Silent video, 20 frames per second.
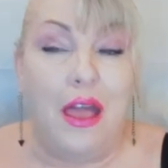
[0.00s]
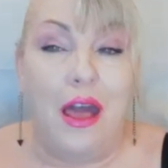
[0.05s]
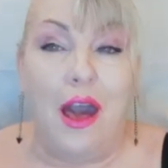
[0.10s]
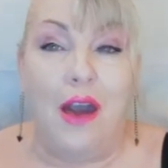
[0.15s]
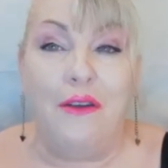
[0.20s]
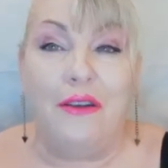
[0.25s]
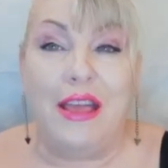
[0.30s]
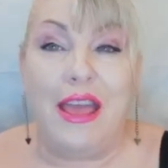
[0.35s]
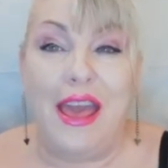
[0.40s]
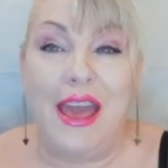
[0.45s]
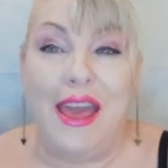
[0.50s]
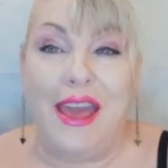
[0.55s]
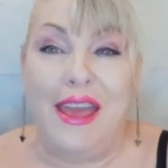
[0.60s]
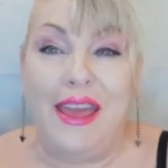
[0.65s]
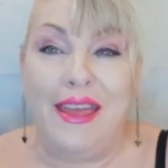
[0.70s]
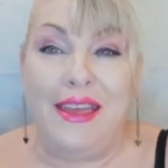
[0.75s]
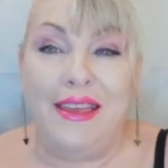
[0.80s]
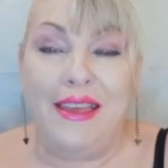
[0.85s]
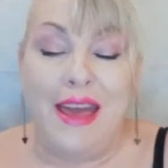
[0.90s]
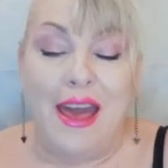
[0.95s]

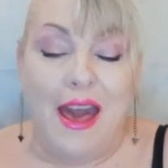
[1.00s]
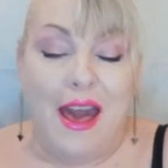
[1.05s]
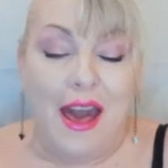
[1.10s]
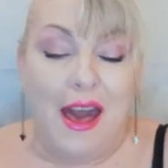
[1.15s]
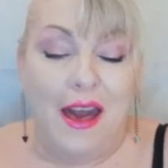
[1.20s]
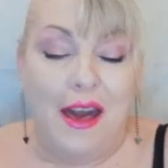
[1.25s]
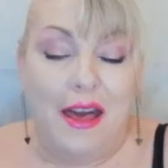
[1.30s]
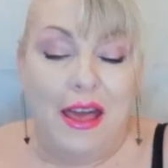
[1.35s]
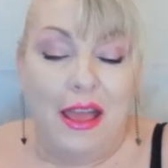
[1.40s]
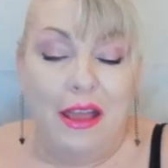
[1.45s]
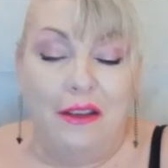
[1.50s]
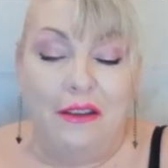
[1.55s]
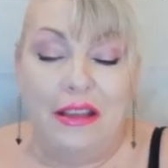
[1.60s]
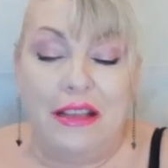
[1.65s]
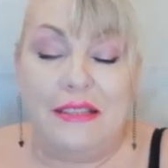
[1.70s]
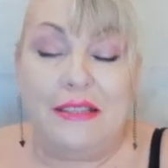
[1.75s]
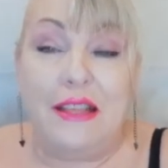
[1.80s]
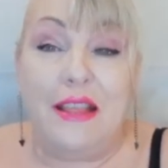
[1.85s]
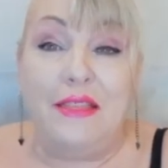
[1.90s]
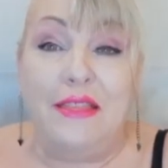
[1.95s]
Okay,
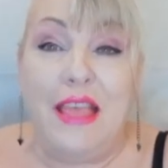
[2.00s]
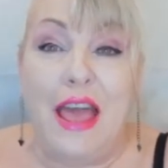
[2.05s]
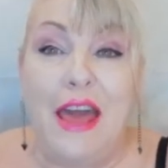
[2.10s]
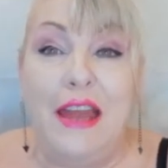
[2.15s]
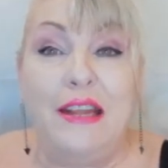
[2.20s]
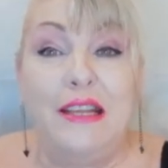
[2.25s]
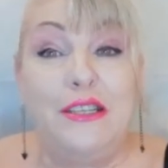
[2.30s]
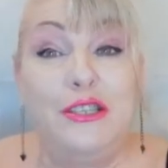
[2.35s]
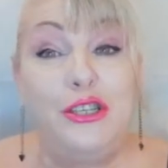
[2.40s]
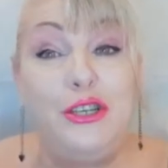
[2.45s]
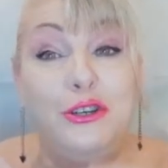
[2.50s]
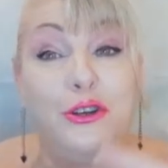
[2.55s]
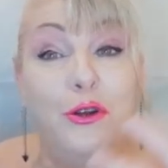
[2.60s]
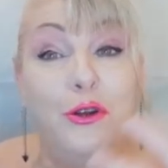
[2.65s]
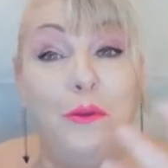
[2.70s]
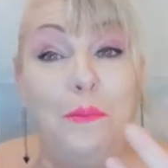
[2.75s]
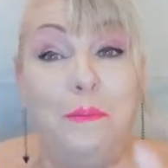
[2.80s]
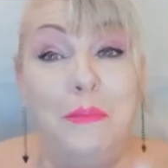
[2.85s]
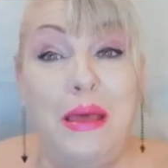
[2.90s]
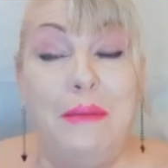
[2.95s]
Aries, that is your
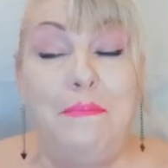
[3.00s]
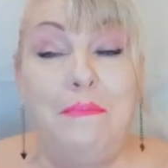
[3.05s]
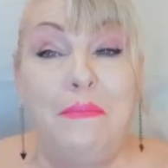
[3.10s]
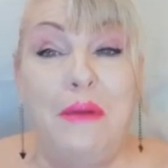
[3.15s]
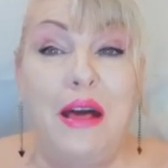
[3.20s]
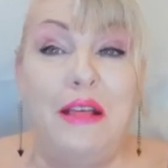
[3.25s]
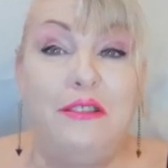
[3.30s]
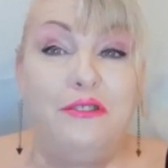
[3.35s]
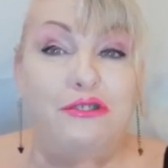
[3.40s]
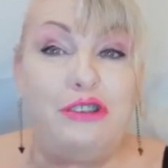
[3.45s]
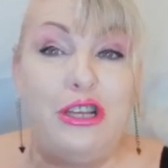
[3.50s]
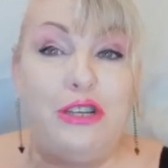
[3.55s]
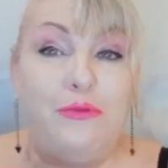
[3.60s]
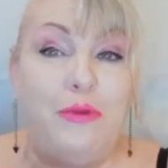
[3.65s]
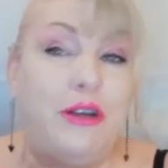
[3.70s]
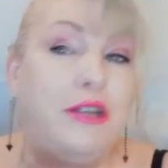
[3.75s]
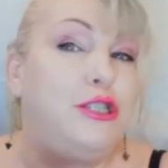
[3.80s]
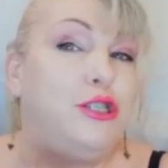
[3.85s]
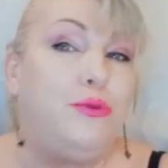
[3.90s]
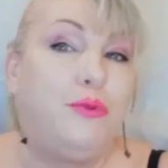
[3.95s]
mid-month
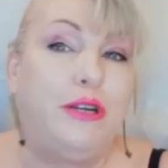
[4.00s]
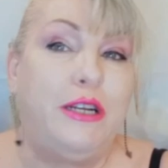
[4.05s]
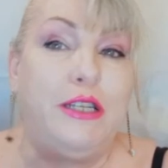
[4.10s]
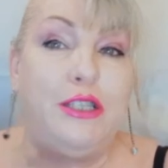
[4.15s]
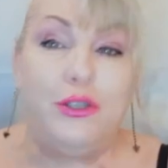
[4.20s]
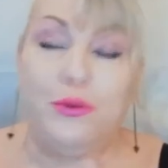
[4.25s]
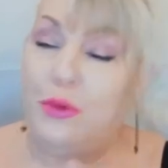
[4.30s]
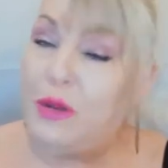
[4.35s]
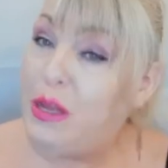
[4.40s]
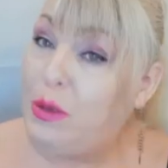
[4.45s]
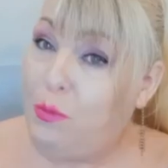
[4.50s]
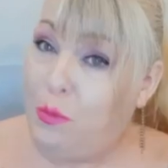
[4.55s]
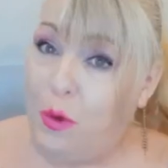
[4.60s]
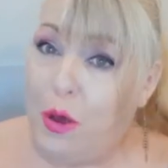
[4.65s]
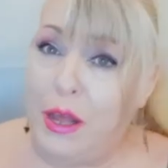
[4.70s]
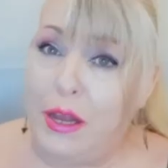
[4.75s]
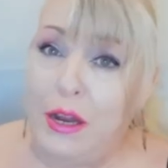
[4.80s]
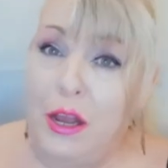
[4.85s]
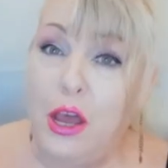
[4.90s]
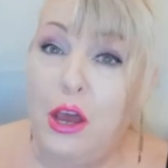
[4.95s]
January
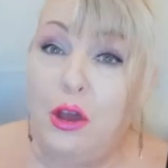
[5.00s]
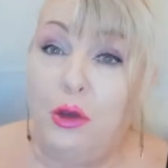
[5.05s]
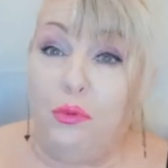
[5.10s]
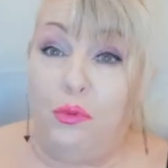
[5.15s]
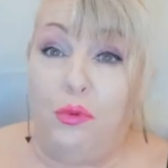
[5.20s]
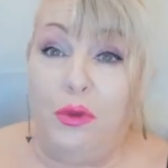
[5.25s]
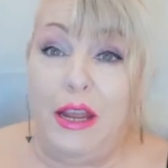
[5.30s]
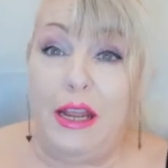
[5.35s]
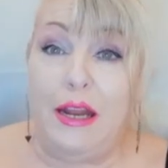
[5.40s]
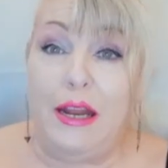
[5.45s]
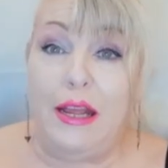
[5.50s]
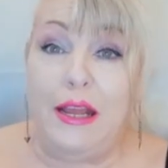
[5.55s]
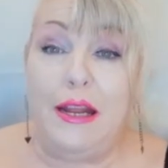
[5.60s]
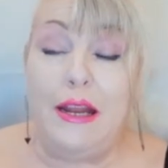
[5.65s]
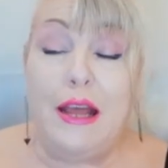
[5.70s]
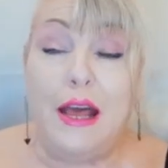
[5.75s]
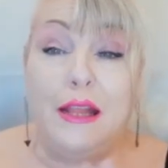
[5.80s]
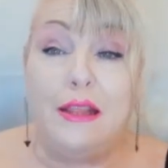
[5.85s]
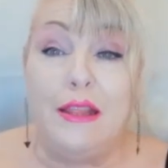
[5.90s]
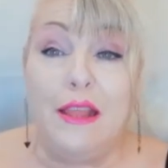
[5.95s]
2021 reading.
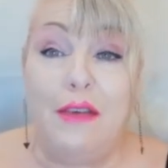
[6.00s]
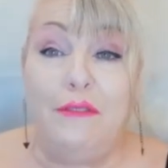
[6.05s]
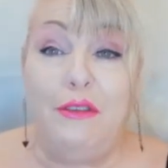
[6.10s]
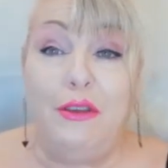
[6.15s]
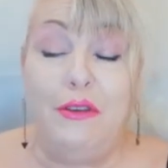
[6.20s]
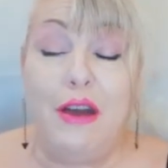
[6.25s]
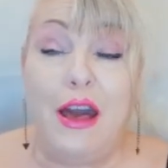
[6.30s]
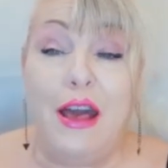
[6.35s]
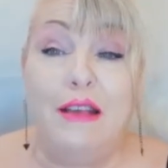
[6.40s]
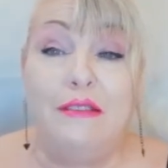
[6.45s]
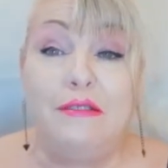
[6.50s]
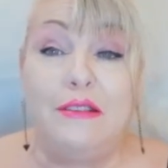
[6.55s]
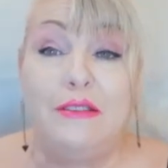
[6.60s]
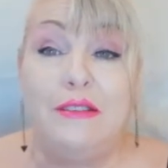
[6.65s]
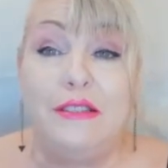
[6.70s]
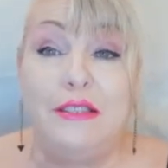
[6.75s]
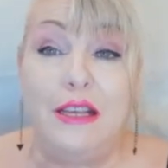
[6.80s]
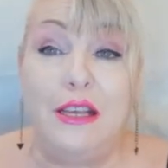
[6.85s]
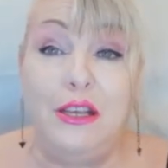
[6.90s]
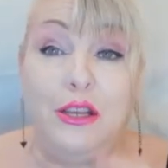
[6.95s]
I love you guys. I'll
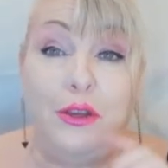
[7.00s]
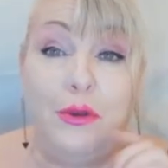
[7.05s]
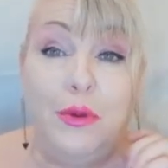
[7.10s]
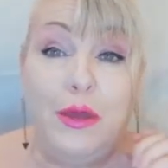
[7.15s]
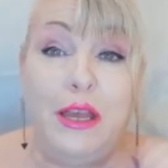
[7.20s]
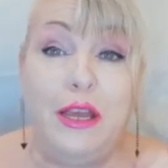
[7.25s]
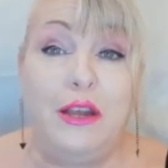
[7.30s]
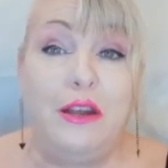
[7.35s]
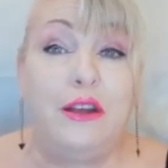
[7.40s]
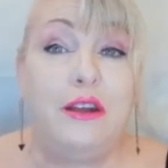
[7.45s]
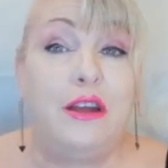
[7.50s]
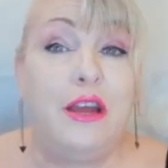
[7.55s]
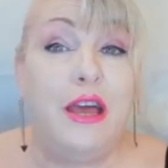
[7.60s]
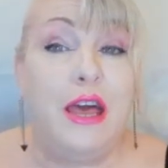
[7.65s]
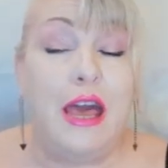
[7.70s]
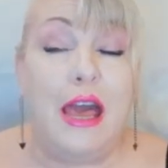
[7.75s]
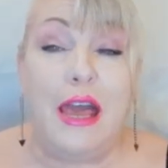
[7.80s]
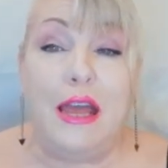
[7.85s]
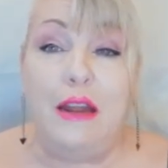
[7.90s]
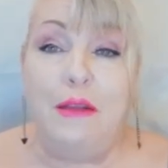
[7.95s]
see you here
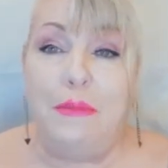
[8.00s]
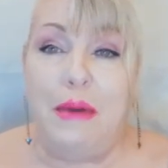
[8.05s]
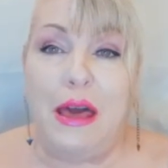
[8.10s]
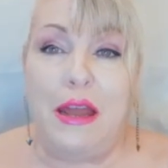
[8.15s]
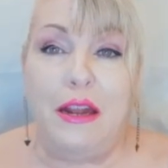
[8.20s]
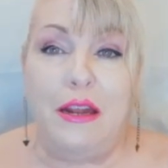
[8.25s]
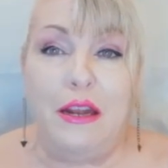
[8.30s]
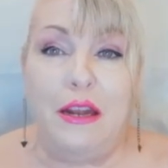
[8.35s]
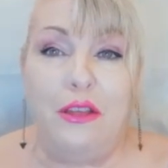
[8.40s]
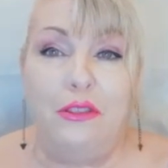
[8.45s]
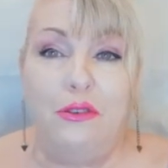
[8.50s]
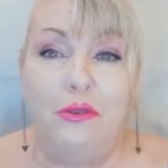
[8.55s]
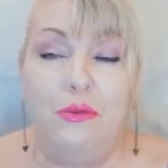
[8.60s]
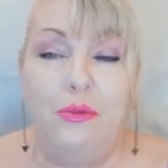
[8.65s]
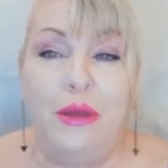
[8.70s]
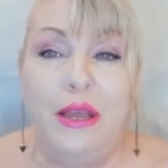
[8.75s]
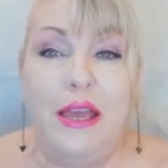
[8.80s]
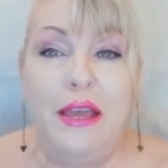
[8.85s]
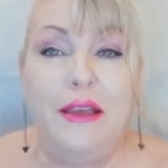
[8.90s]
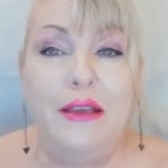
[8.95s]
in about another
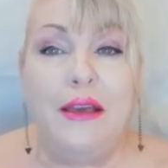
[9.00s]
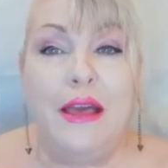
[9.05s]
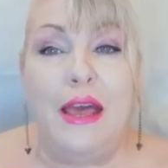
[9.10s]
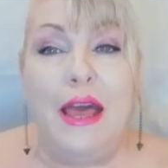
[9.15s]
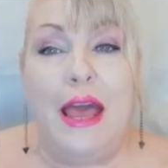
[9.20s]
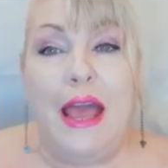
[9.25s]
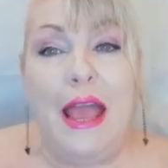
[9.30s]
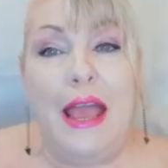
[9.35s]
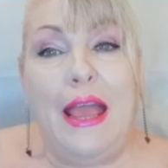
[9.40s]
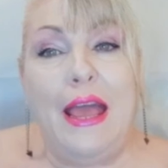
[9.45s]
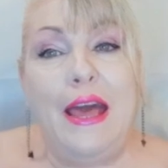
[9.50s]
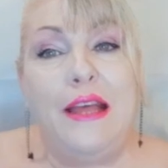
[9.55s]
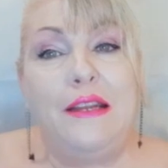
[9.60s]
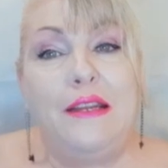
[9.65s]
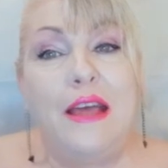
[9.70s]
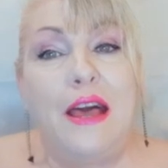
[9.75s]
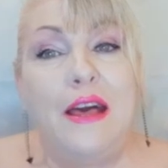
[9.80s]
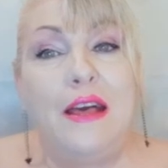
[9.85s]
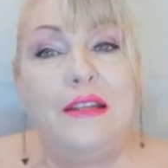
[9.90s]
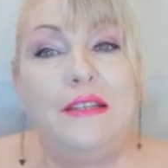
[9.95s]
week.
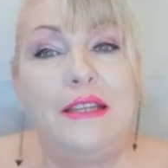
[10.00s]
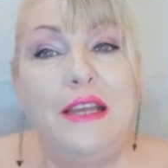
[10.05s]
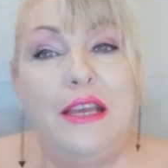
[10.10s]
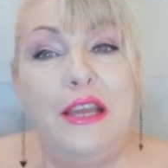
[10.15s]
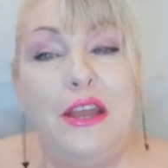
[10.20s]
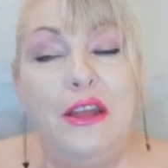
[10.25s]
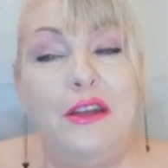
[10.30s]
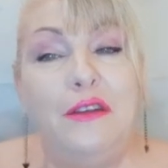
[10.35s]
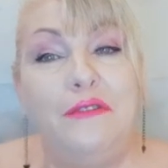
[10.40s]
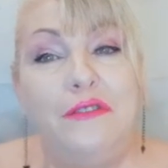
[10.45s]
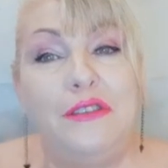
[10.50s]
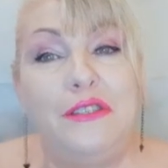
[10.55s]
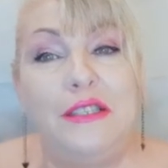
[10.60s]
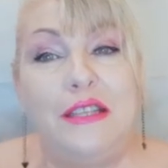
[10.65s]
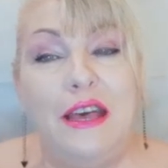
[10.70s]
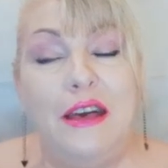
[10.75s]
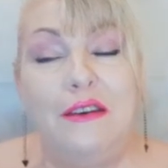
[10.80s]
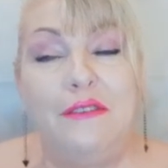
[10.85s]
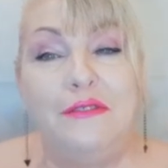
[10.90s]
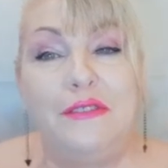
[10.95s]
And take care of
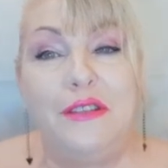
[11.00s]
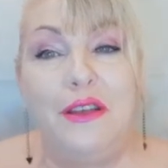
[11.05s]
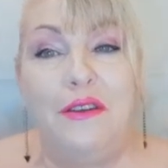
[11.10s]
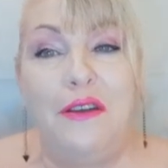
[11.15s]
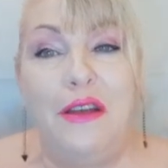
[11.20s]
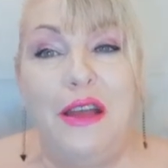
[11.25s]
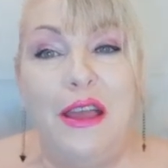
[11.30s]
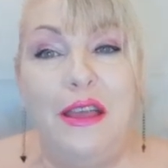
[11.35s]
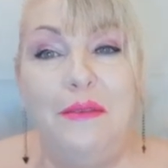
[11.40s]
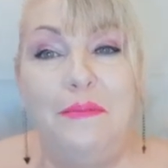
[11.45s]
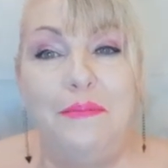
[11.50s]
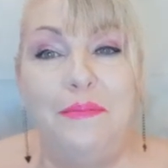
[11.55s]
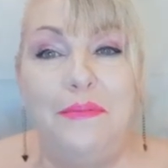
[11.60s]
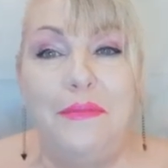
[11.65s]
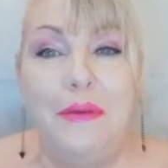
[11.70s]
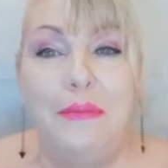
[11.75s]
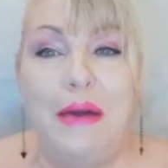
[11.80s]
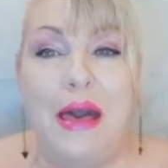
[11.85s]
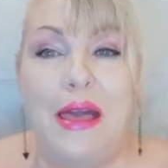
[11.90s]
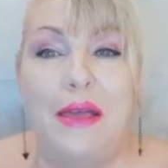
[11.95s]
yourselves, all right?
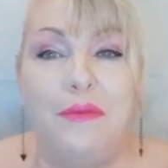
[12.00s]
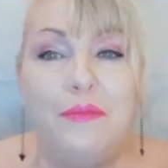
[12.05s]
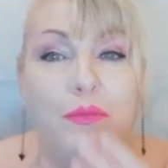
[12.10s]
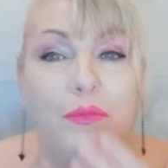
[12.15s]
Bye-bye.